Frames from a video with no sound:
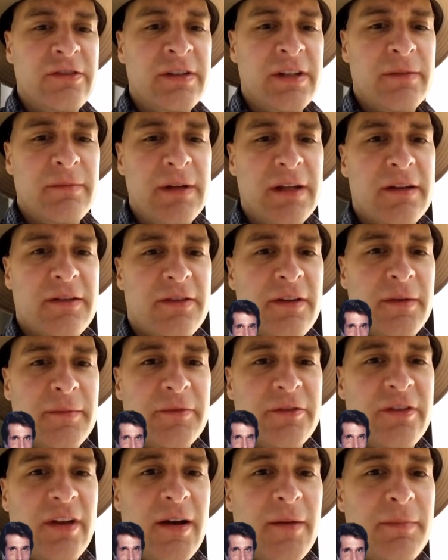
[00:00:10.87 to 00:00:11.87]
can give me a
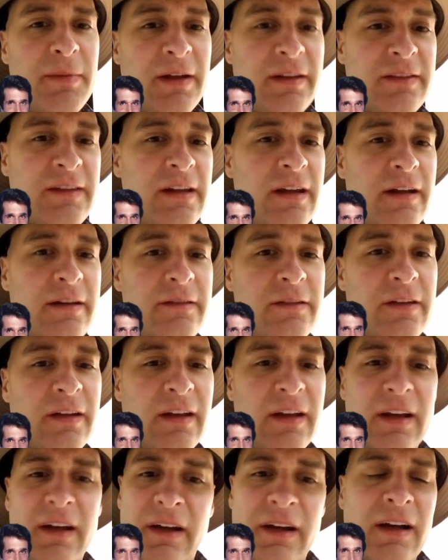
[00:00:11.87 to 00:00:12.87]
thumbs up at the end
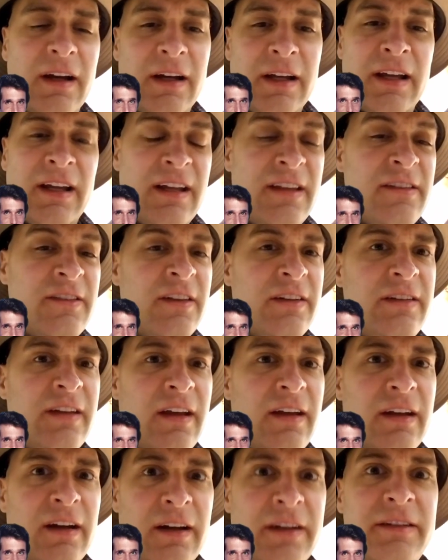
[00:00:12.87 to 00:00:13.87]
in the
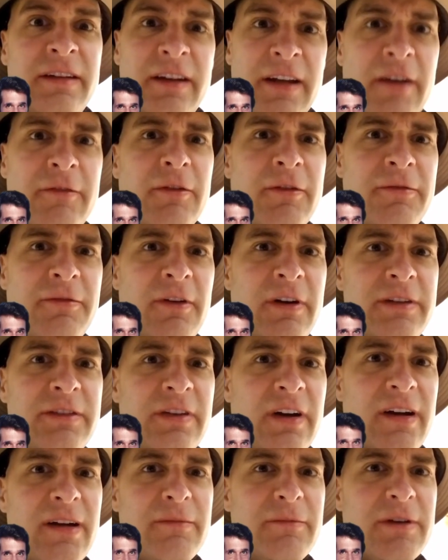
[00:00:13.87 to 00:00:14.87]
day, I did have a fun
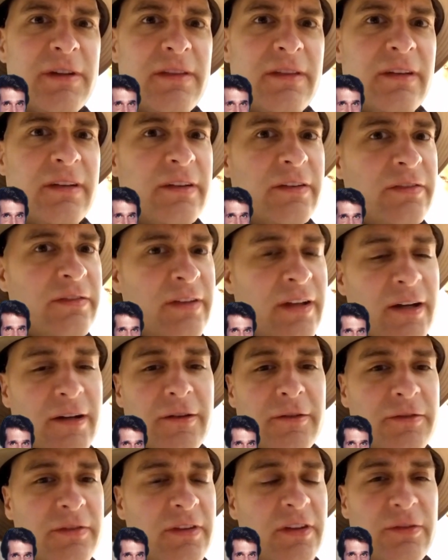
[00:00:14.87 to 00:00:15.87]
time with this.
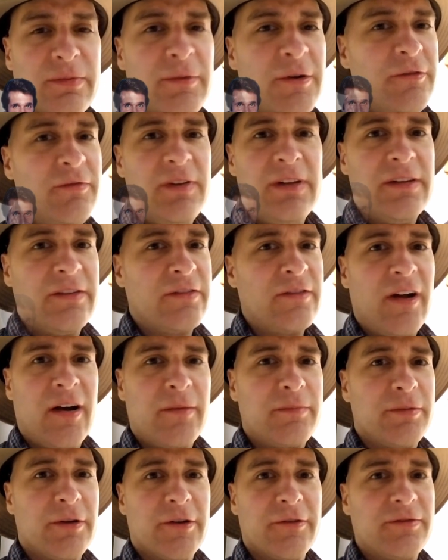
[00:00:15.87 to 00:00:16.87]
Now, this movie is
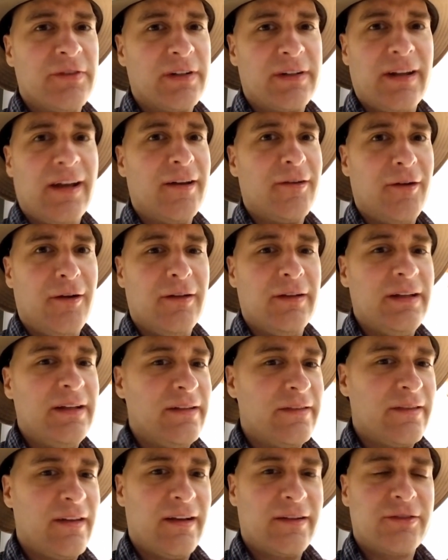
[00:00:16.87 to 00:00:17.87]
not perfect at all.
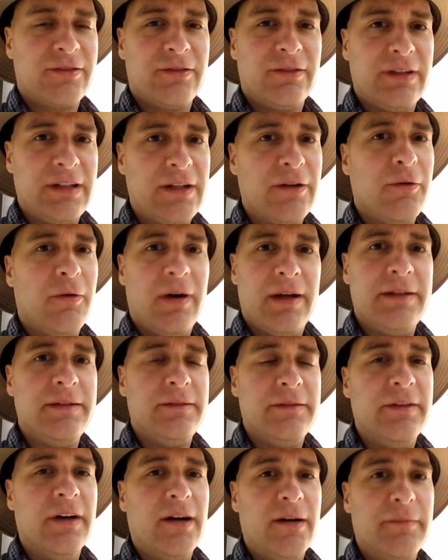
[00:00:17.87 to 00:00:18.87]
It's actually
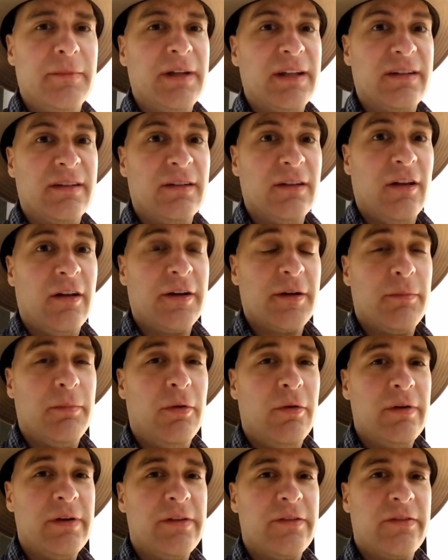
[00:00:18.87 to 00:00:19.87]
quite dumb at a lot of
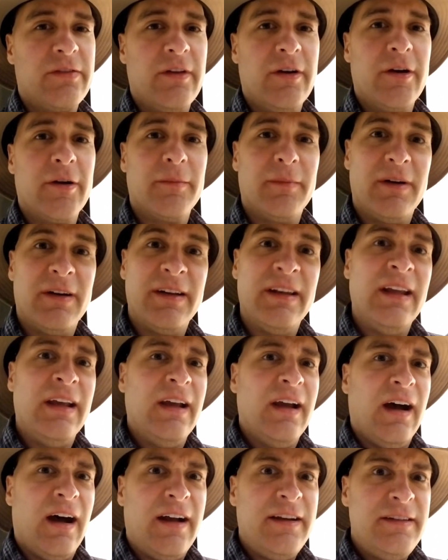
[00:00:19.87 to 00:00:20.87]
points there, but
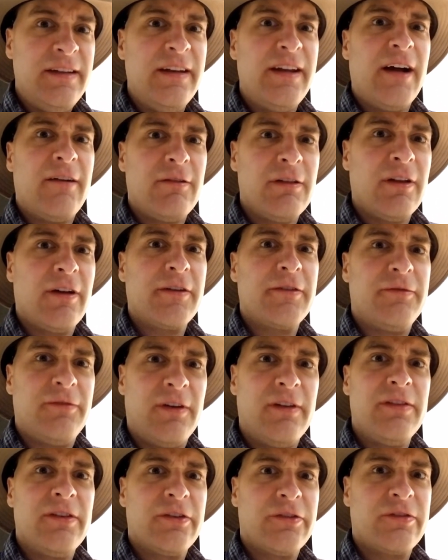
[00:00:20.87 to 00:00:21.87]
I did have a lot of
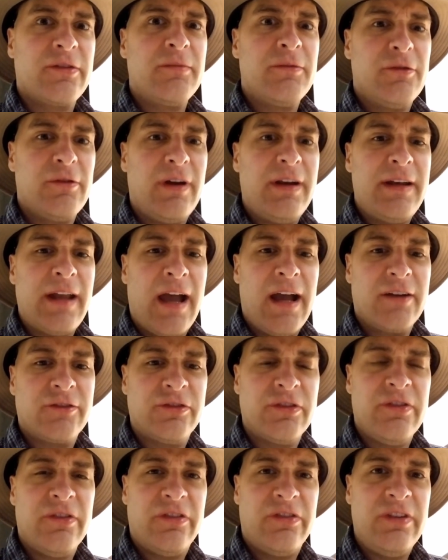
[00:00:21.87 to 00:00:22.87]
fun. There's some great
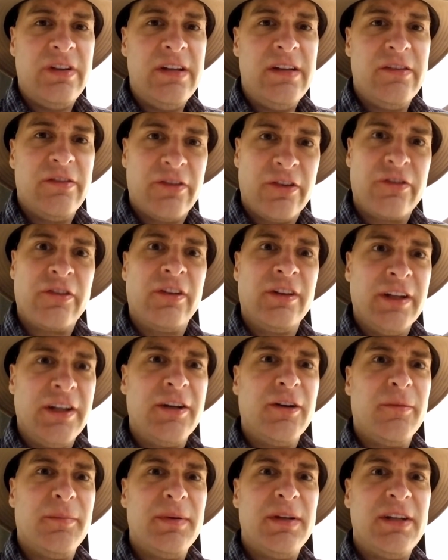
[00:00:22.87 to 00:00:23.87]
action scenes. There's a
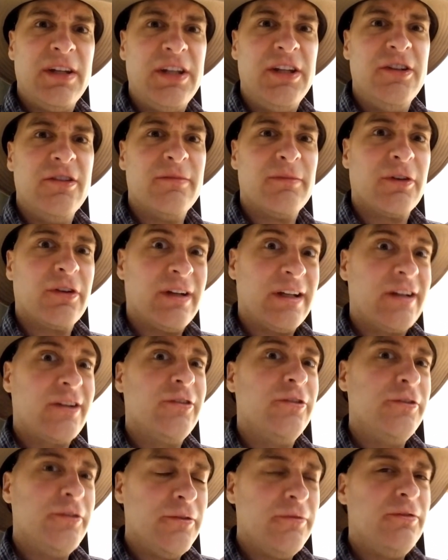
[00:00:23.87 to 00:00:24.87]
little bit of humor. It
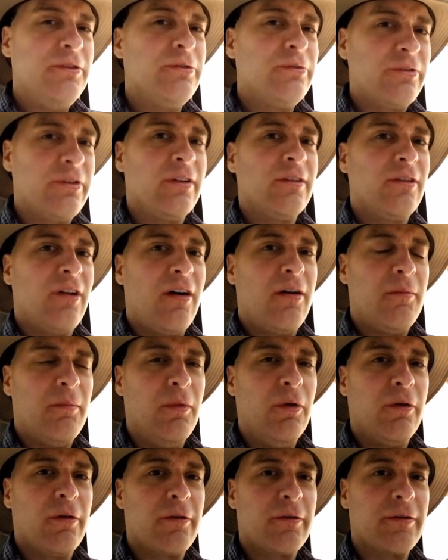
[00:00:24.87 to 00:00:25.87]
could have used a lot
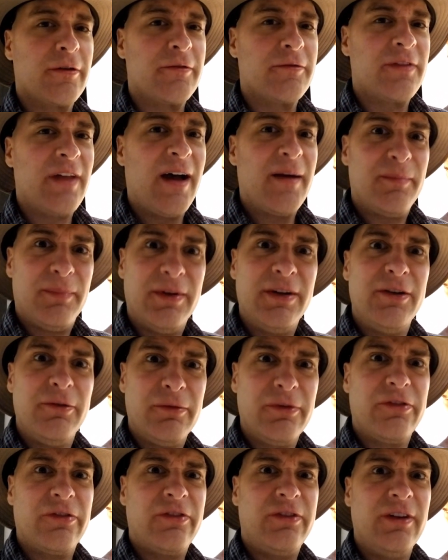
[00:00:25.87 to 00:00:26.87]
more of that, but it
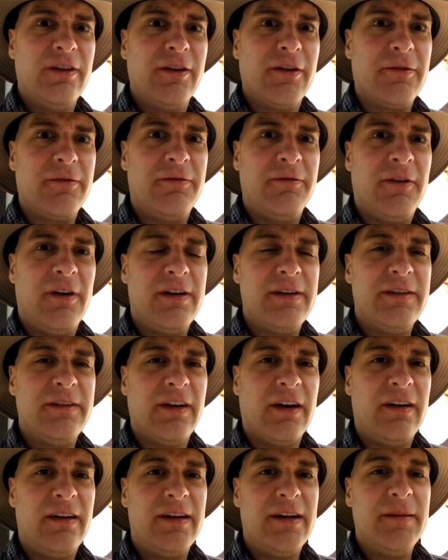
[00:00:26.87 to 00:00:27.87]
was still a fun
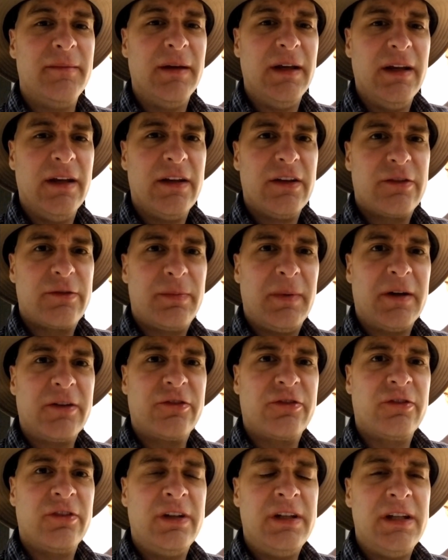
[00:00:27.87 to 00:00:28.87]
time,
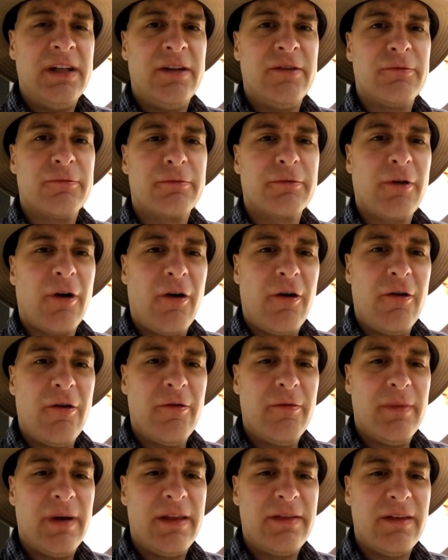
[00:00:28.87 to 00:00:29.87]
especially in
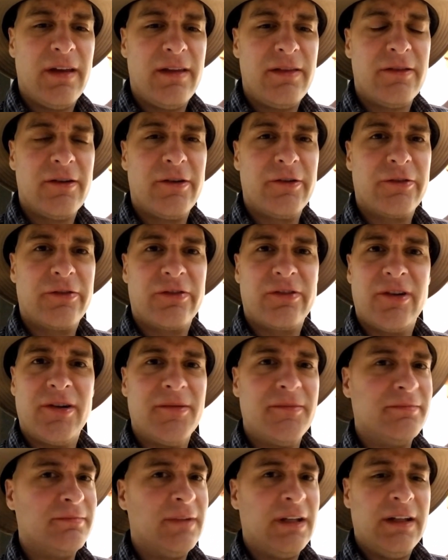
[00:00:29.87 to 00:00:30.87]
Rome. And then there's
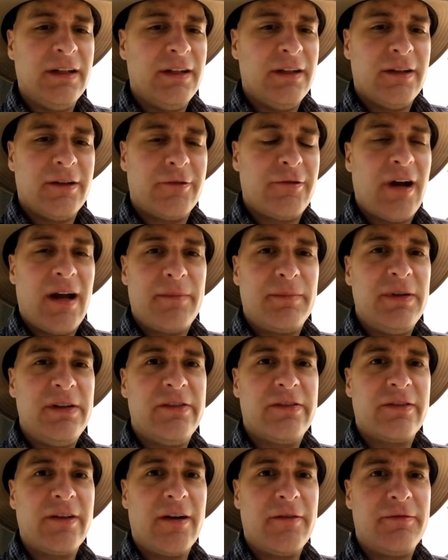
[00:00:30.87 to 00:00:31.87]
some crappy
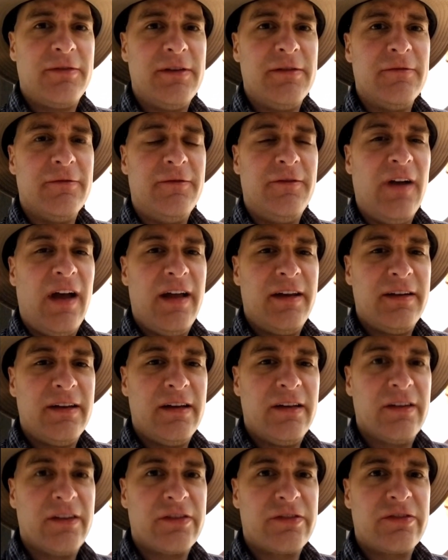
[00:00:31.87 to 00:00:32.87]
stuff in
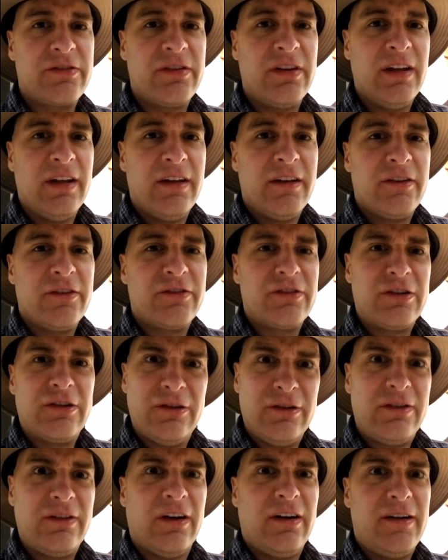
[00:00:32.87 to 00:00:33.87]
Venice. There's a
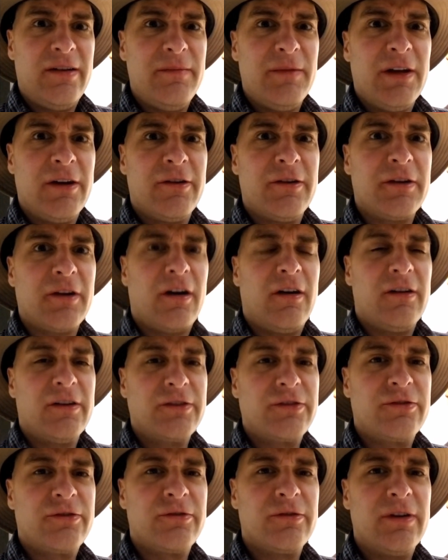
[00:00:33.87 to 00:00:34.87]
good time there in
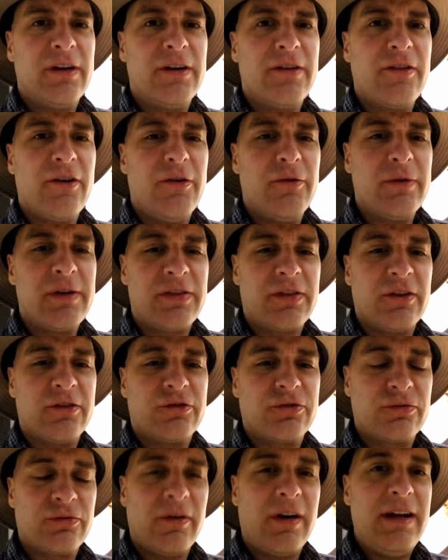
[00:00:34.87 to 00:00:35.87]
Austria, though, with the
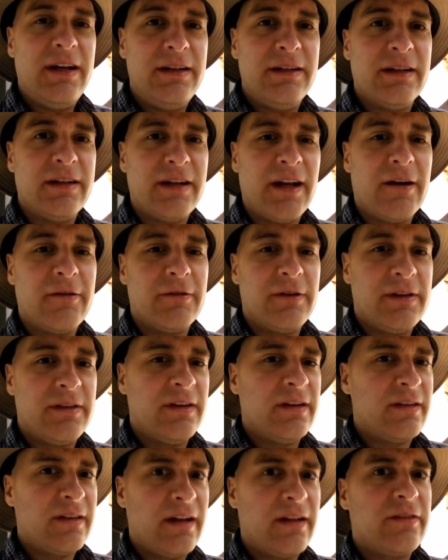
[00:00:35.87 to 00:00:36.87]
train and
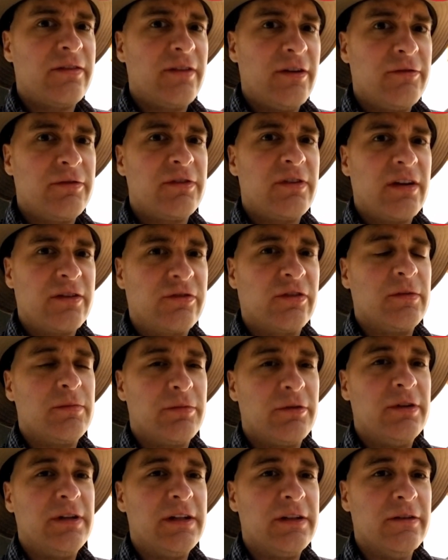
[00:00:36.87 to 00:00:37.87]
everything. That stuff was actually
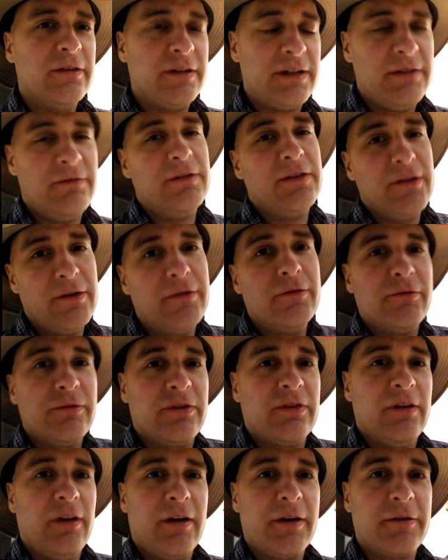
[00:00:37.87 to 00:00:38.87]
pretty good, even though it
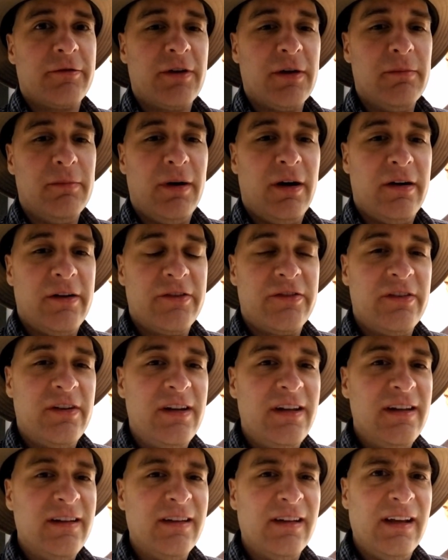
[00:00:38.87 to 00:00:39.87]
was a lot of
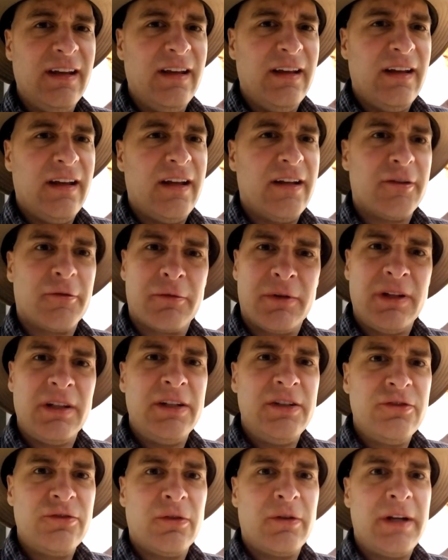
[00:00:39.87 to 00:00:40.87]
compositing. And I
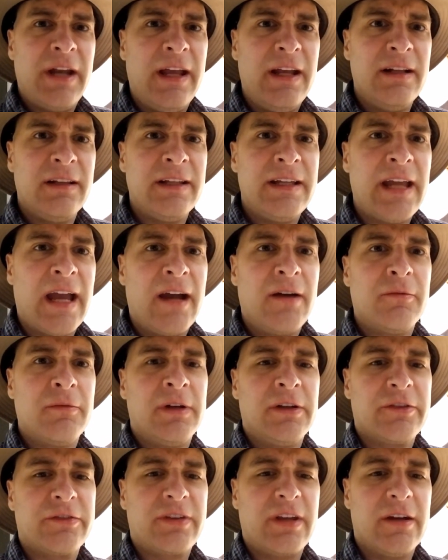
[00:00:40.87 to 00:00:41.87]
really enjoyed Hayley
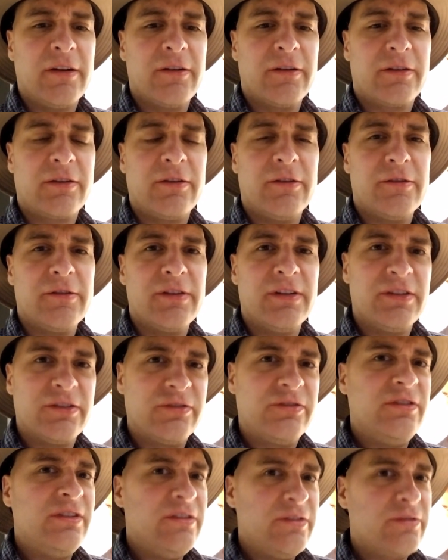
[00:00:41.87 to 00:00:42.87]
Atwell's character in this.
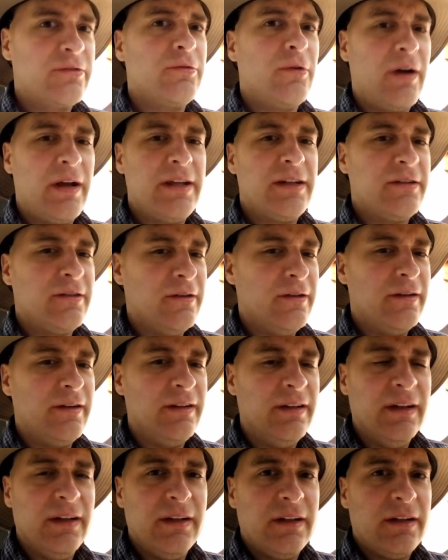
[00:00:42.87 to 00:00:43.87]
She's quite good.